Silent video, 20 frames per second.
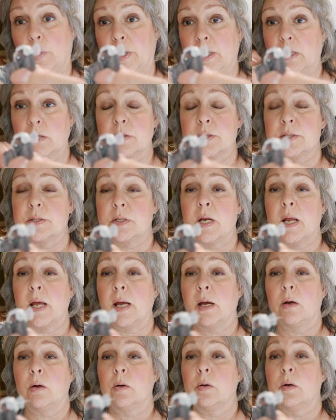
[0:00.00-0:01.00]
wings
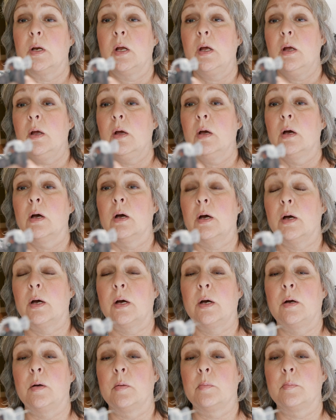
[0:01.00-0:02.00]
down,
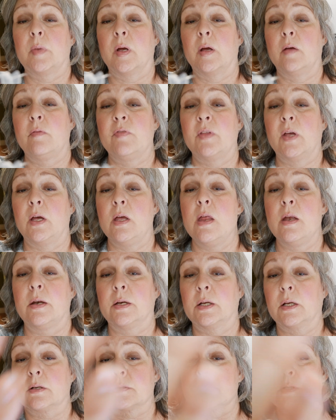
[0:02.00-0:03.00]
and
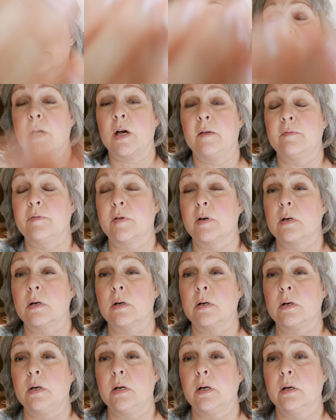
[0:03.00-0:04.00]
then it's
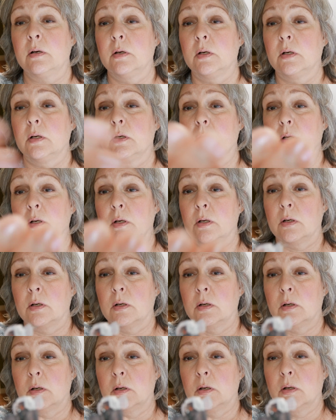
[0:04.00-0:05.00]
covered
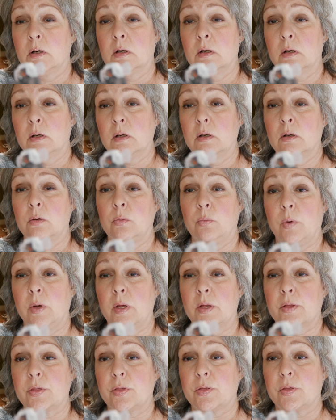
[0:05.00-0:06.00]

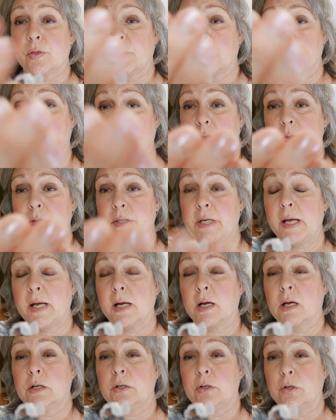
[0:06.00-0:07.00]
with a
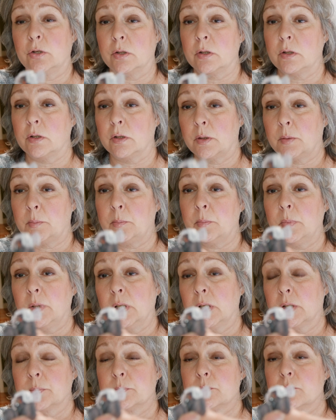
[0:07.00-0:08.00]

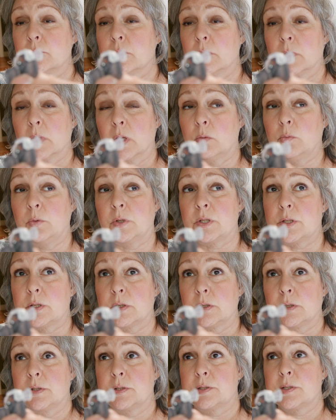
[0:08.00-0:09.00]
tegaderm,
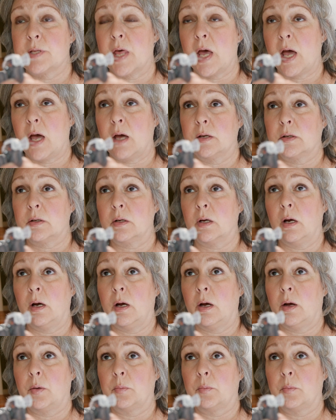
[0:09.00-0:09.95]
which is that